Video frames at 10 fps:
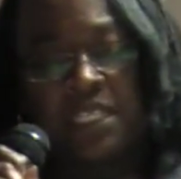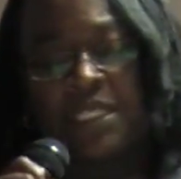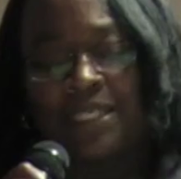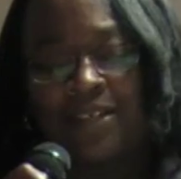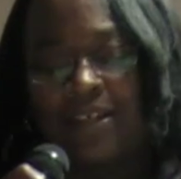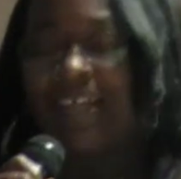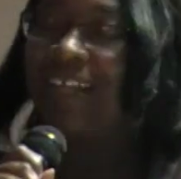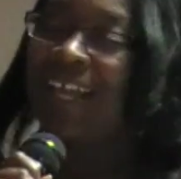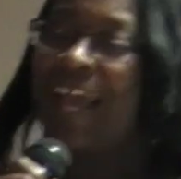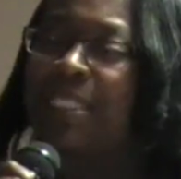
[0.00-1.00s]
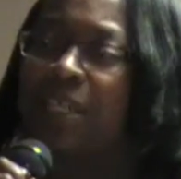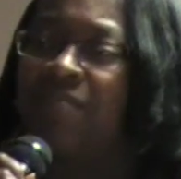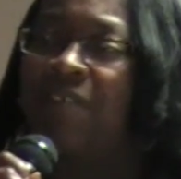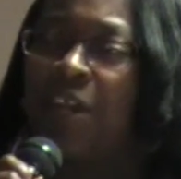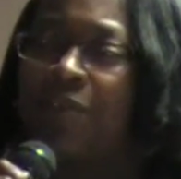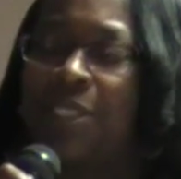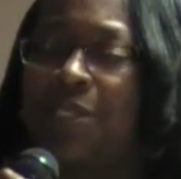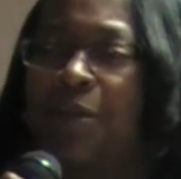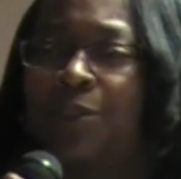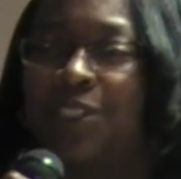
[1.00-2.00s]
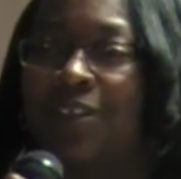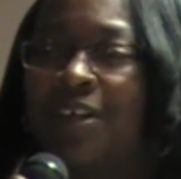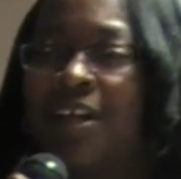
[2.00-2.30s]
listed as a Confederate soldier.